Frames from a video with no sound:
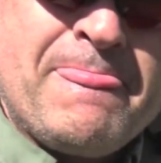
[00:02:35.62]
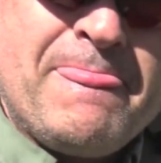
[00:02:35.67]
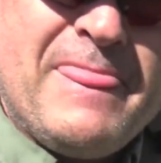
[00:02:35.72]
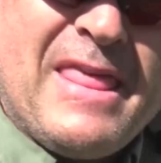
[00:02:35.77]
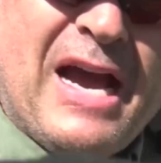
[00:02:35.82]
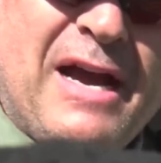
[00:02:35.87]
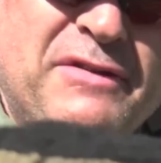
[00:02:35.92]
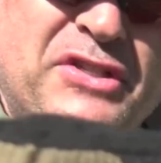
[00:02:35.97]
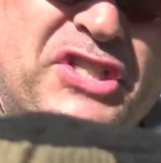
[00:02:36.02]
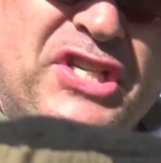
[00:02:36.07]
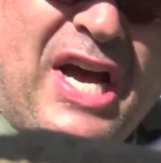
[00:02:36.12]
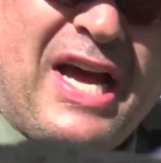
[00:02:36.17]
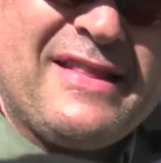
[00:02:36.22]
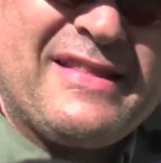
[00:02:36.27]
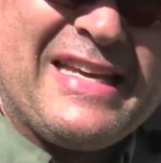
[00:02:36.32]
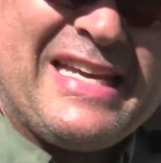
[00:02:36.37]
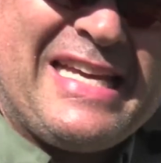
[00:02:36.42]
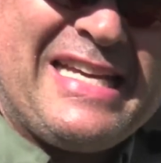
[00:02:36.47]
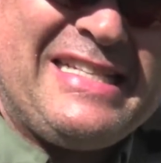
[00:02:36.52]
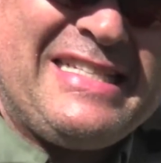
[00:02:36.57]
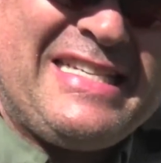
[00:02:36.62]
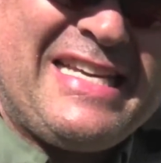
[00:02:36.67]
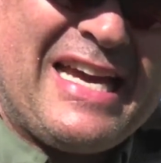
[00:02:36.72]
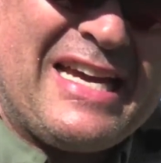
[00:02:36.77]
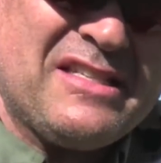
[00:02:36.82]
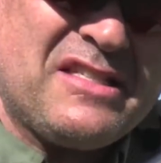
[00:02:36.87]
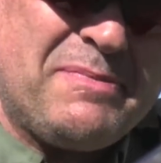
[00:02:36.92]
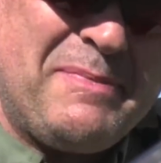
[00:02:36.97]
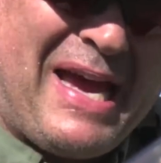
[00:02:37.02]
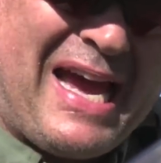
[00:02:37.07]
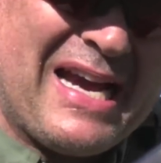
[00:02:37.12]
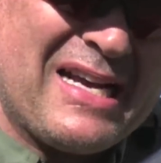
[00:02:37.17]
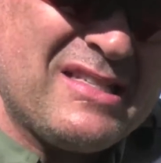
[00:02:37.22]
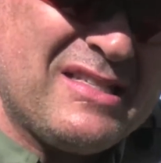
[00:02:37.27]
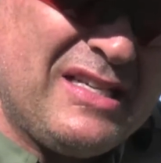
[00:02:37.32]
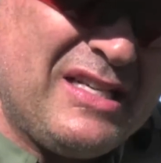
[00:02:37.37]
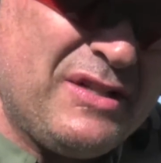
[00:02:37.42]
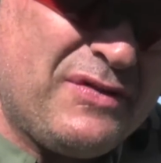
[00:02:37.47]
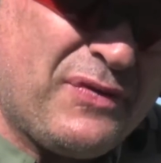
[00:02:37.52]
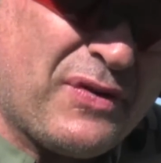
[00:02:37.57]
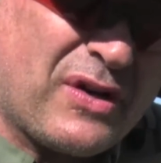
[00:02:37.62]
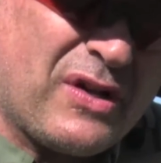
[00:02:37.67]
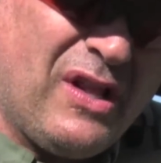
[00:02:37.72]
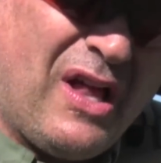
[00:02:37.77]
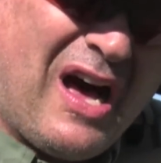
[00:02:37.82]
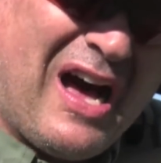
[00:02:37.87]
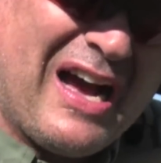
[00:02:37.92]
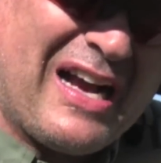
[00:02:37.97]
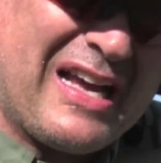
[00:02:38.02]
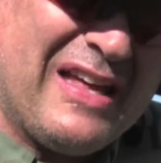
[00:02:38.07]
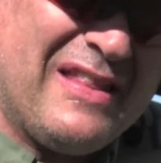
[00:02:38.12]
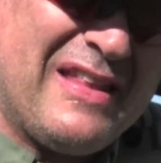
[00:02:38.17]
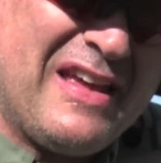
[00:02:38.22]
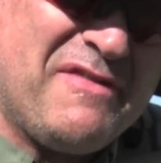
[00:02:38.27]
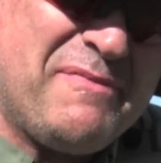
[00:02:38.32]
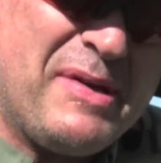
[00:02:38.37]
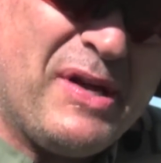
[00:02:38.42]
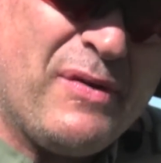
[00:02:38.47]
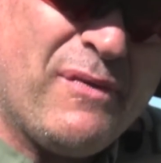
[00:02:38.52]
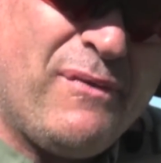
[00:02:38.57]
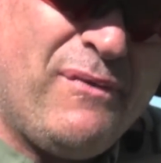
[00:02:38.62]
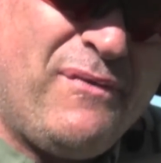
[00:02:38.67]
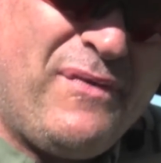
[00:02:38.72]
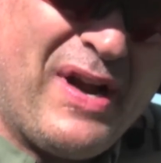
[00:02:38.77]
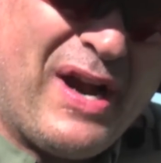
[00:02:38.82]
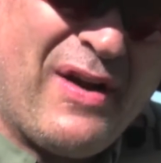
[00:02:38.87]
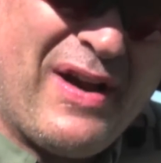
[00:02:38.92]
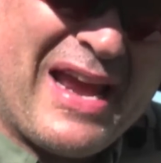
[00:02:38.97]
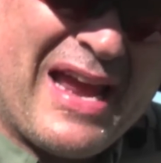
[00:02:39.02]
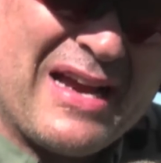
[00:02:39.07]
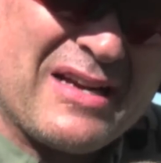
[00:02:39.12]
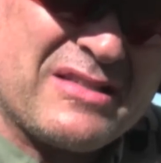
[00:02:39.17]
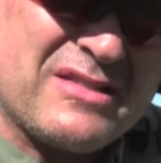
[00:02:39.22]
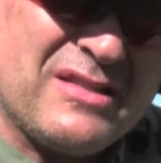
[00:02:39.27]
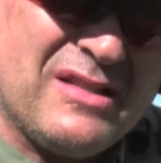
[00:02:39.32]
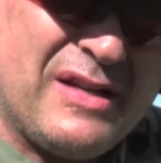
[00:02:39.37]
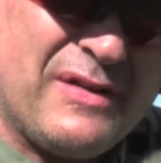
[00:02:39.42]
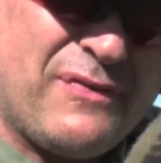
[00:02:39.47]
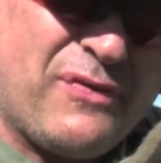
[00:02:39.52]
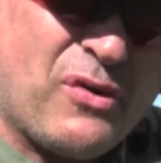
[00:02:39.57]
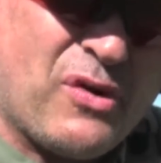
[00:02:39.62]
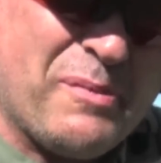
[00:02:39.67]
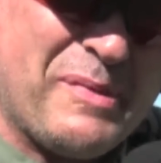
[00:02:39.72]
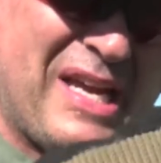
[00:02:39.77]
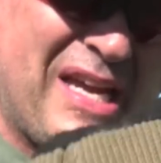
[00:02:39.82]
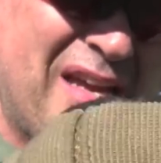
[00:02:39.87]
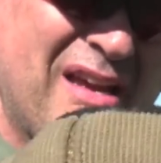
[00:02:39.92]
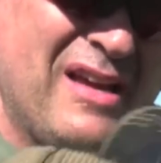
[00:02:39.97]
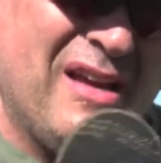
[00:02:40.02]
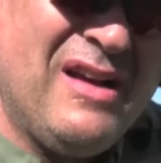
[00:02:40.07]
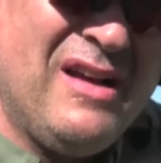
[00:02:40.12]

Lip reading: Now I've shot the ETS magazines for Glock and they've been very excellent for me.